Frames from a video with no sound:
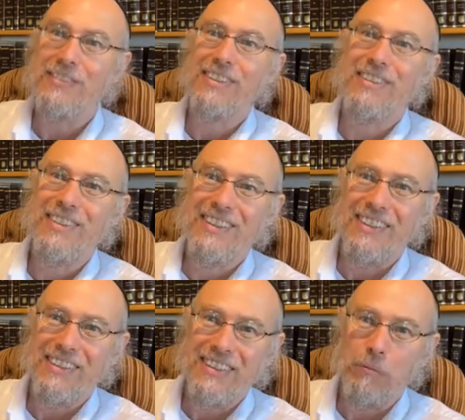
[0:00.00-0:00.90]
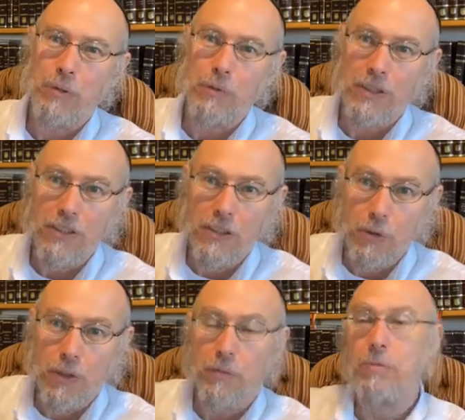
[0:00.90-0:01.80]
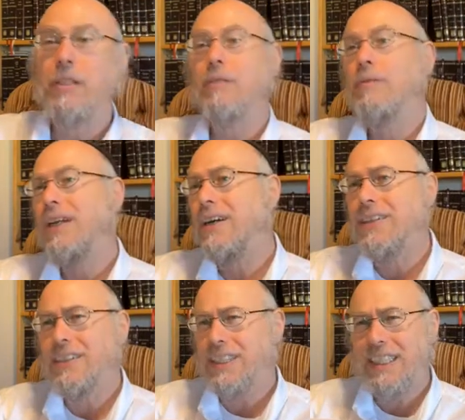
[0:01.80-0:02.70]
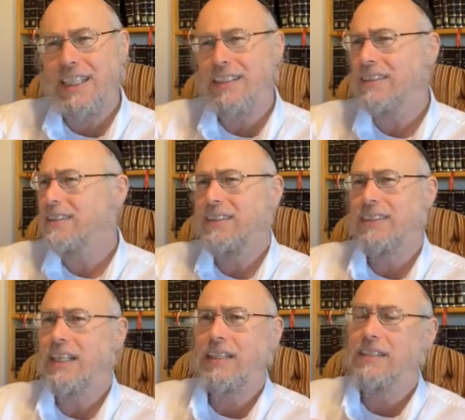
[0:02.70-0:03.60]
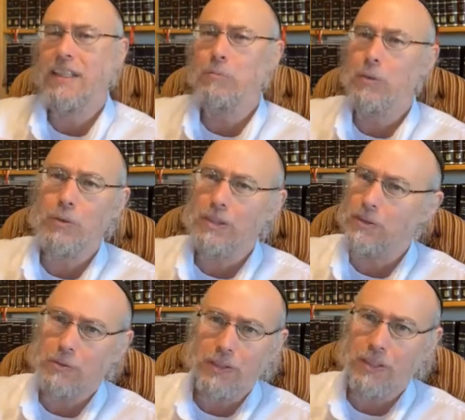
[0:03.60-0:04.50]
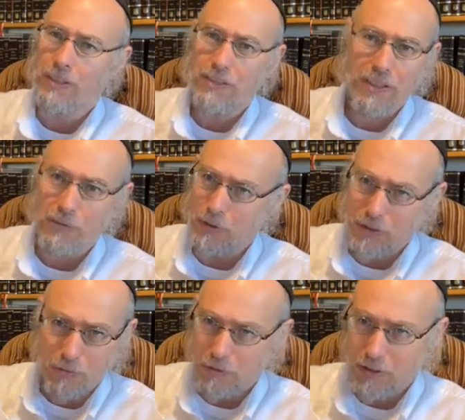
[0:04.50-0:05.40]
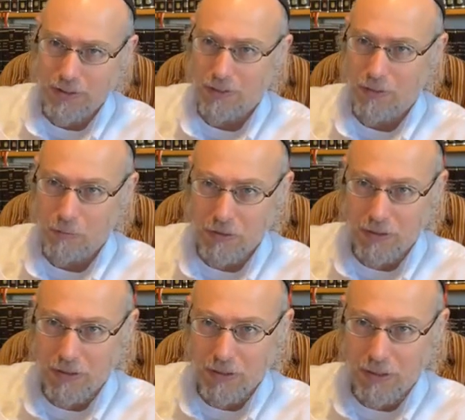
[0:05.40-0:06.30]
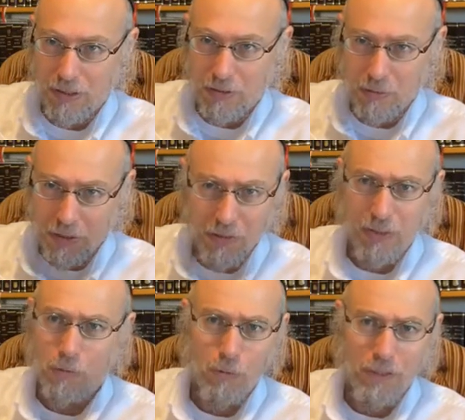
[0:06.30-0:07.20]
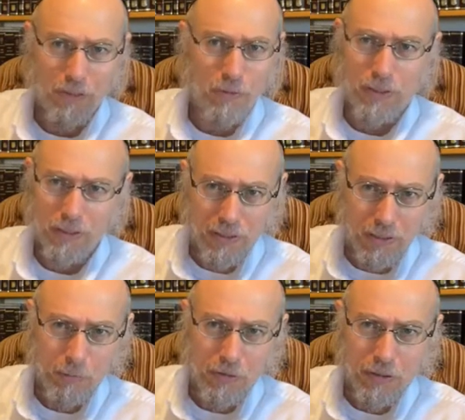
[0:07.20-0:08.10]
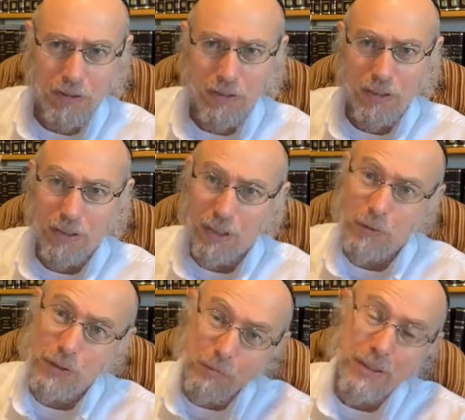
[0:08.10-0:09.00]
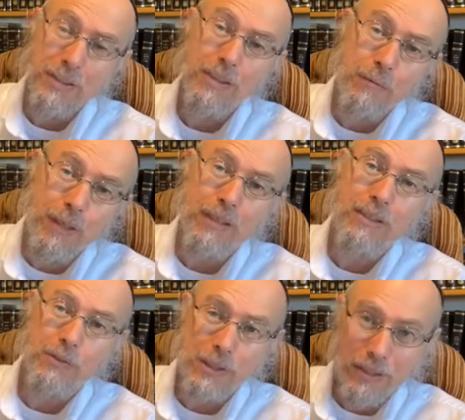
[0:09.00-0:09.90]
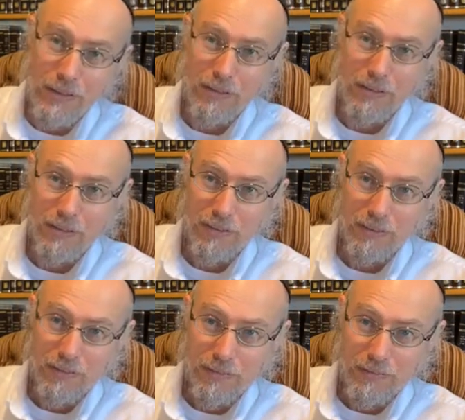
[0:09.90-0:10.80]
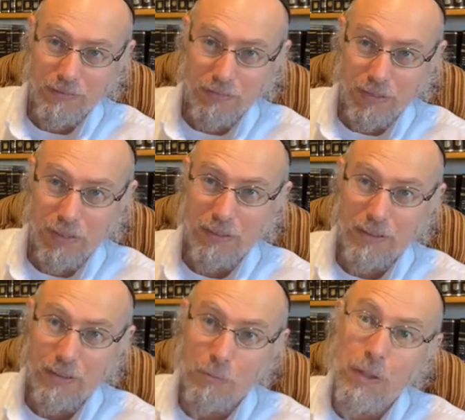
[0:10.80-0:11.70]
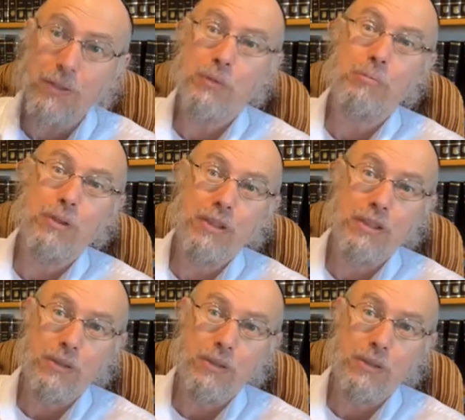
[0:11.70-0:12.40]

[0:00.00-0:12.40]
We know that another temple was destroyed, but but our understanding is that the second temple wasn't really a, wasn't really a temple. We know that it wasn't really a temple. It was missing the main ingredients. Okay, the most important